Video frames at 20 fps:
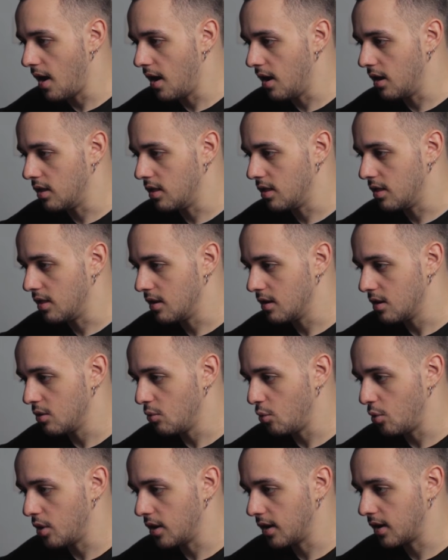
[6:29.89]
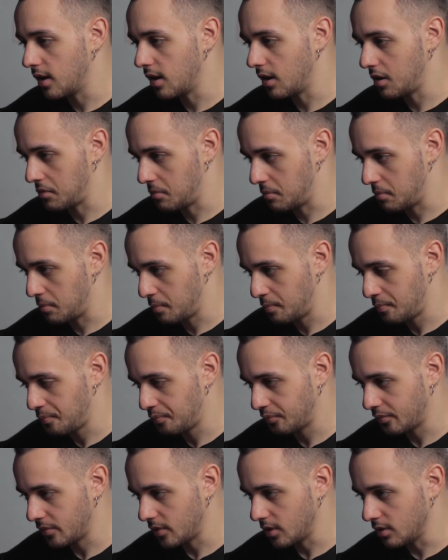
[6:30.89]
And then we can
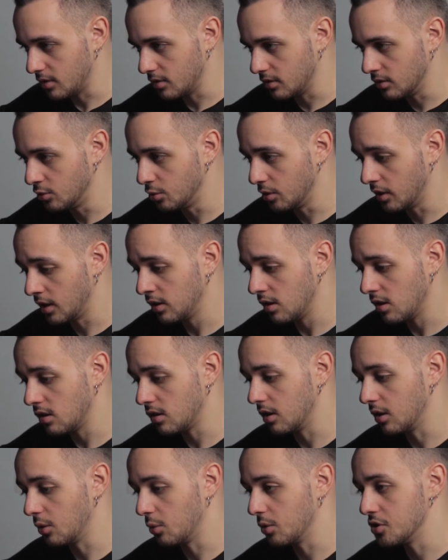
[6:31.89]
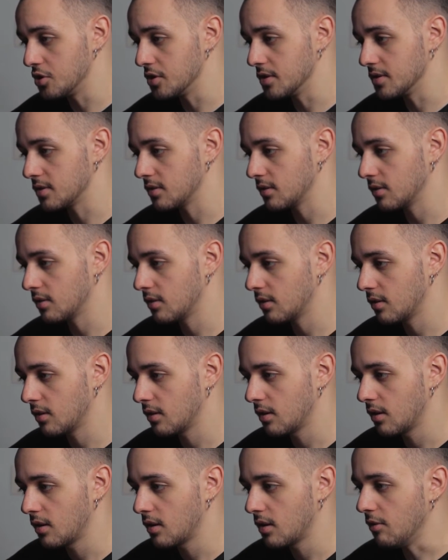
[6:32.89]
do another thing, which is
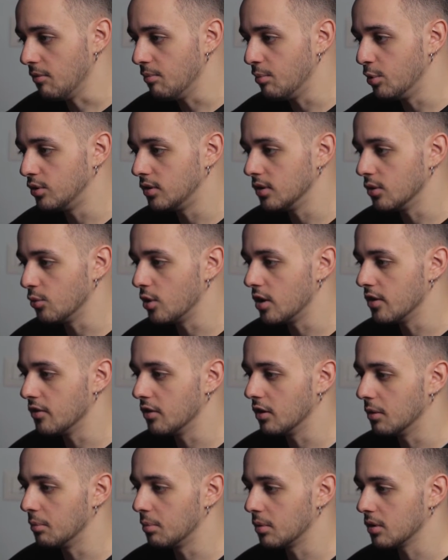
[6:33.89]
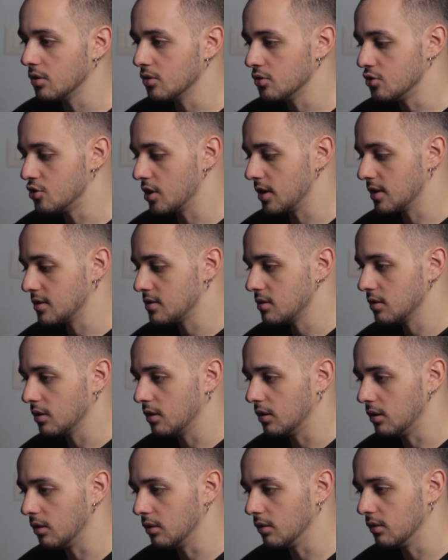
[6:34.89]
putting reverb just
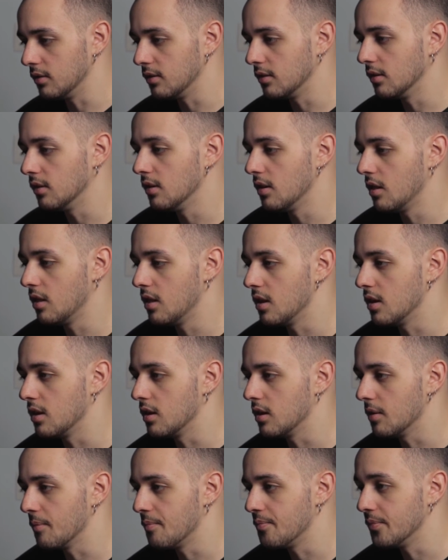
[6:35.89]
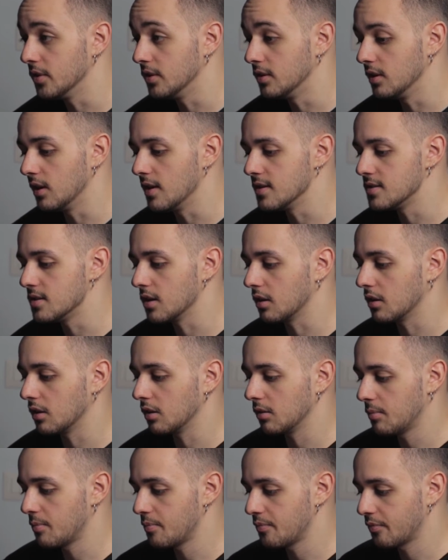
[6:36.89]
on the delay
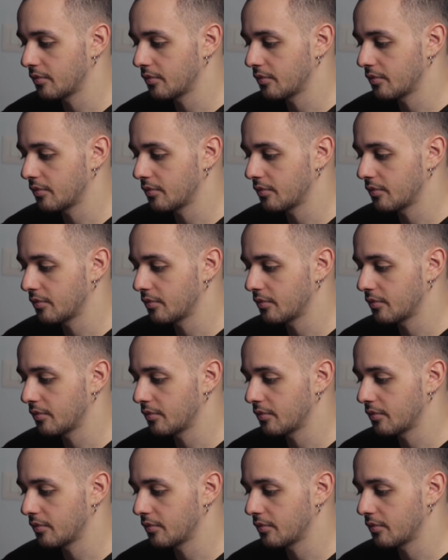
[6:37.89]
signal.